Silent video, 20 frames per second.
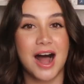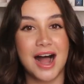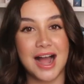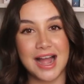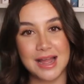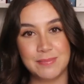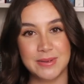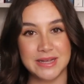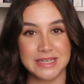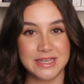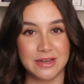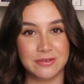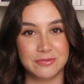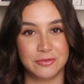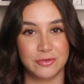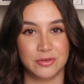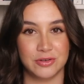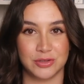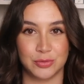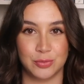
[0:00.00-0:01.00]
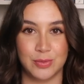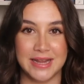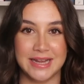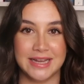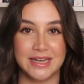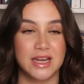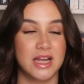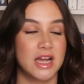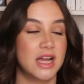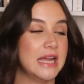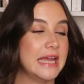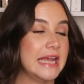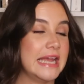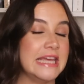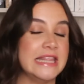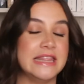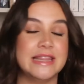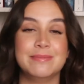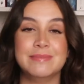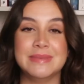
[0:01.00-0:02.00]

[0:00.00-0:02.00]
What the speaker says: I picked up Fourth Wing in the